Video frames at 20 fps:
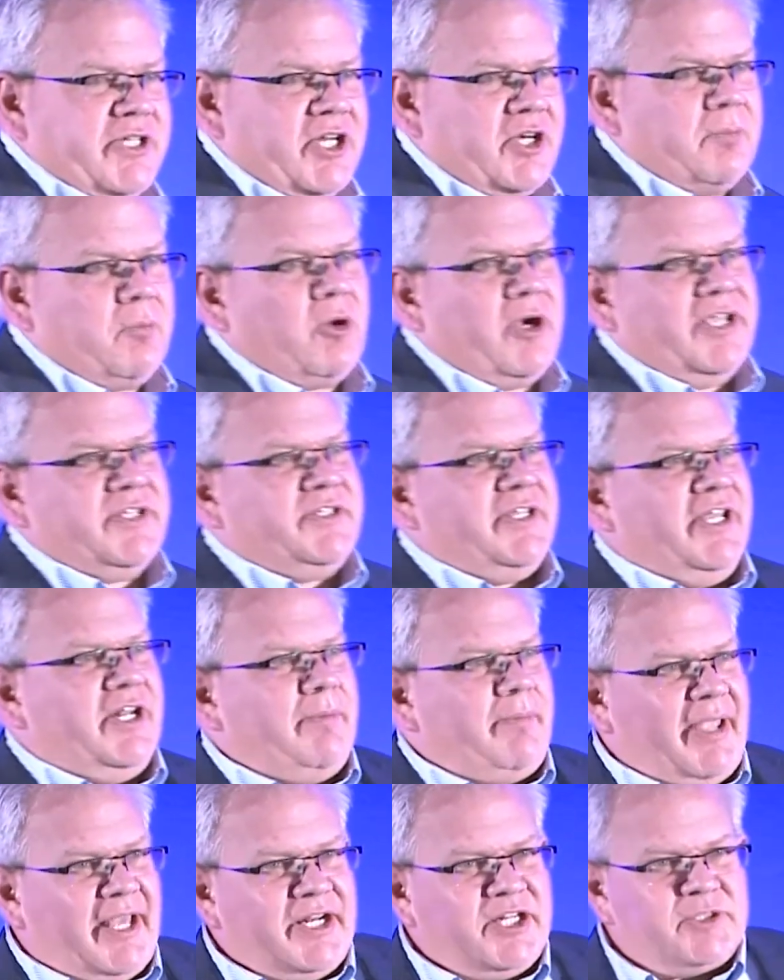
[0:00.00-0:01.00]
enterprise
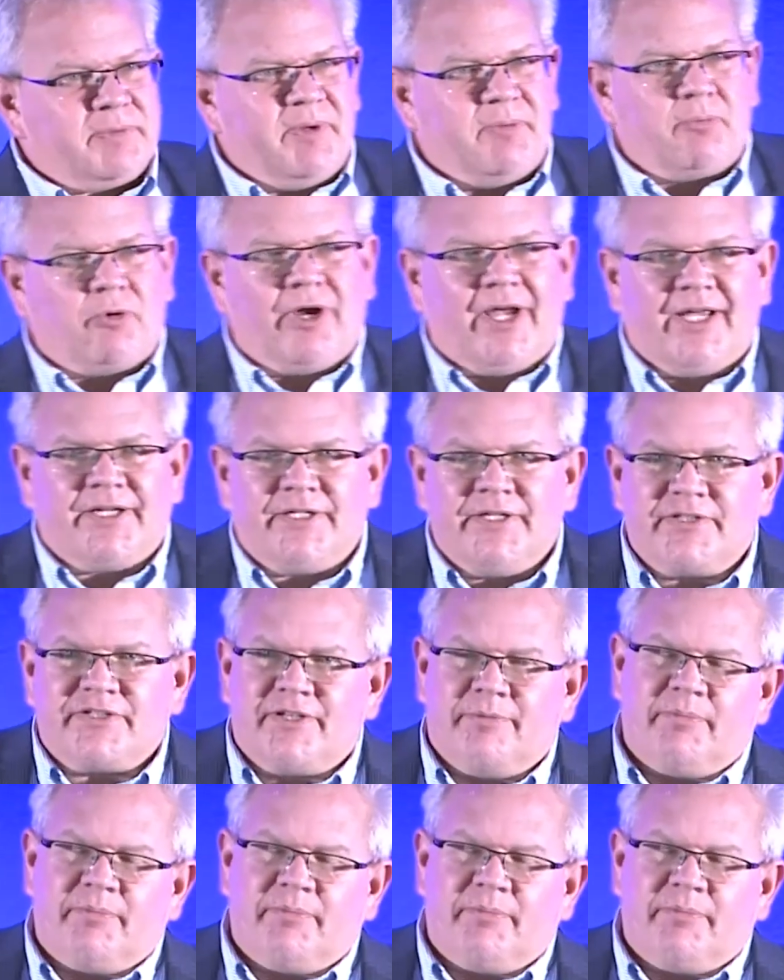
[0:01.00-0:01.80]
data management practice.